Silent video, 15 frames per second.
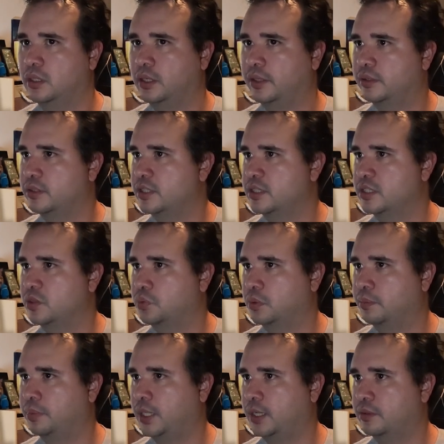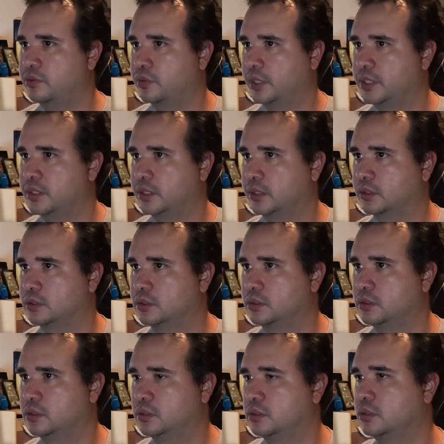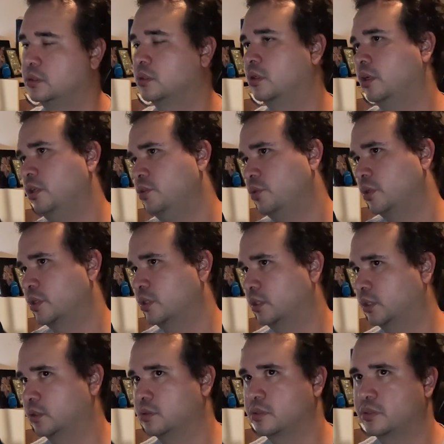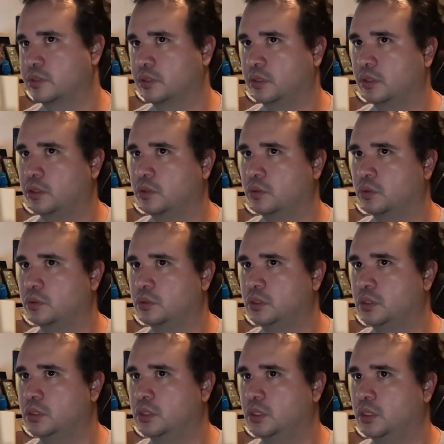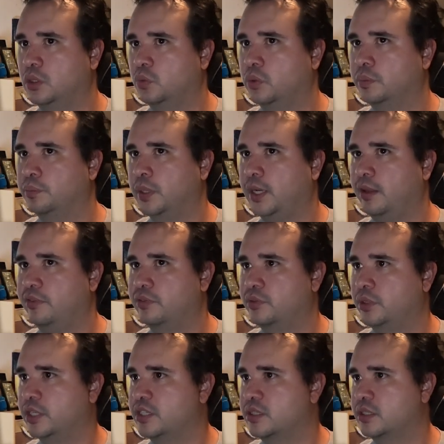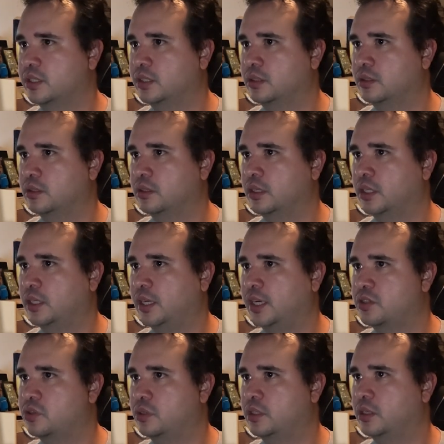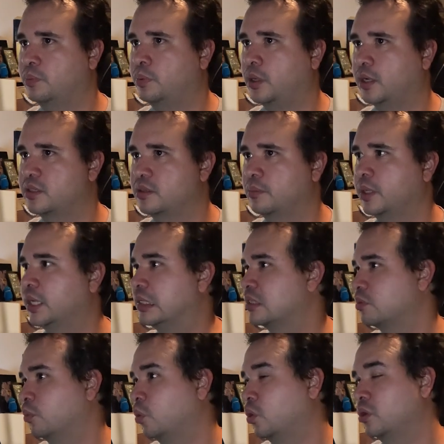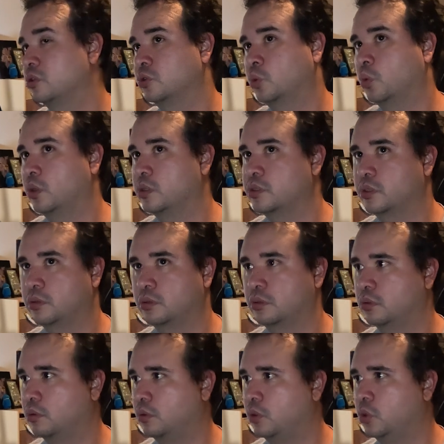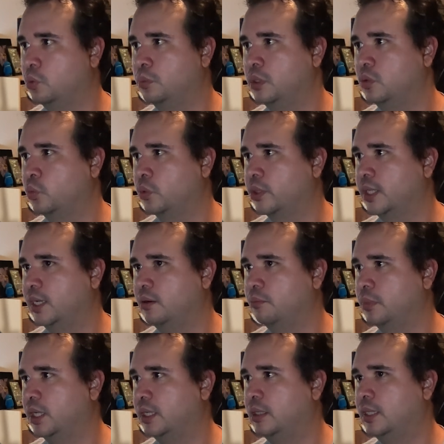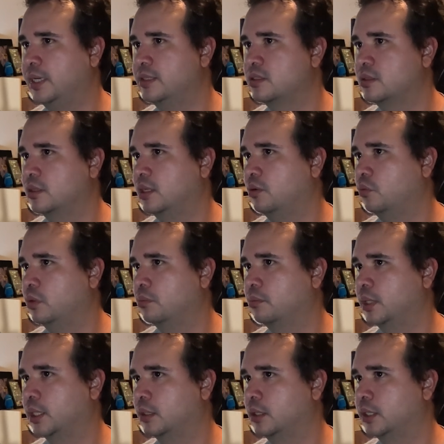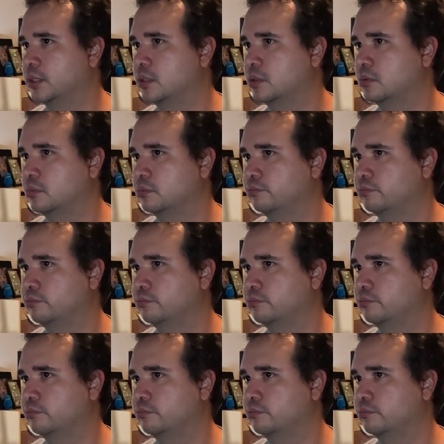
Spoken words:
and this is with path tracing. Interesting. So with path tracing, it actually approximates more towards Lumen without Megalights than with Megalights.